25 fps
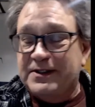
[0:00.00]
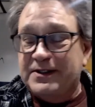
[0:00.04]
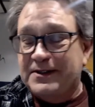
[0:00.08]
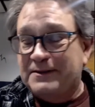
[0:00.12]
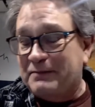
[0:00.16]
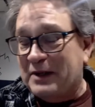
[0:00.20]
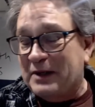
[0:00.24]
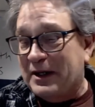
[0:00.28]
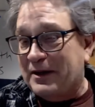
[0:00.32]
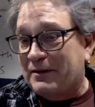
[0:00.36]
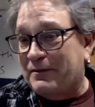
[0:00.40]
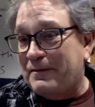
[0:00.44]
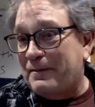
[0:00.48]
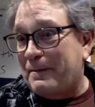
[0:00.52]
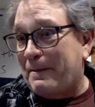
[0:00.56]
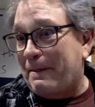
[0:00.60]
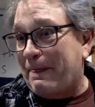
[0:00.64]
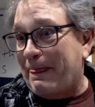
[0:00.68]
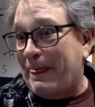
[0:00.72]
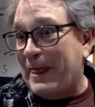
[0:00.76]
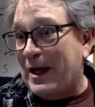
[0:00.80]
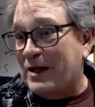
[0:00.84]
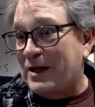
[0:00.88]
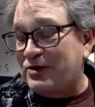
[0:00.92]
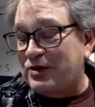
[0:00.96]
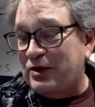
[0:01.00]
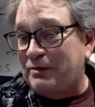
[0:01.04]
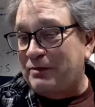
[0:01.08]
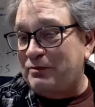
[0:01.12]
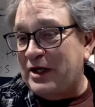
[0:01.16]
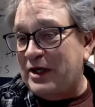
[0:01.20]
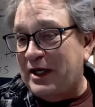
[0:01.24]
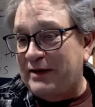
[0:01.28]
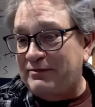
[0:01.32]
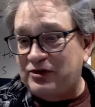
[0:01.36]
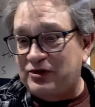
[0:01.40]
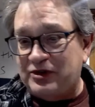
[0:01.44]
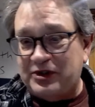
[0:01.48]
Now,
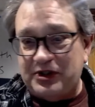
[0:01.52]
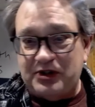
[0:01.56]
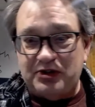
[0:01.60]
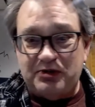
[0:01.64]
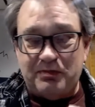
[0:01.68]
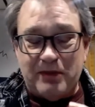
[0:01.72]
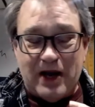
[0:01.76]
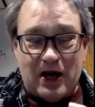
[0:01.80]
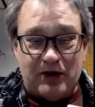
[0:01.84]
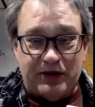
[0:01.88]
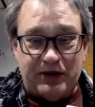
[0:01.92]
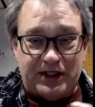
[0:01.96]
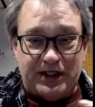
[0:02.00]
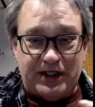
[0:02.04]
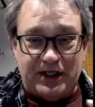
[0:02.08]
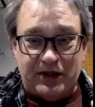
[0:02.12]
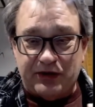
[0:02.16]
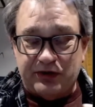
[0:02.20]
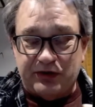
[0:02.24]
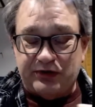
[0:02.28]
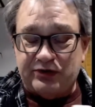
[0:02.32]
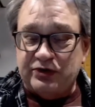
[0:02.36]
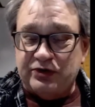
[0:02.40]
sometimes these mounting ears,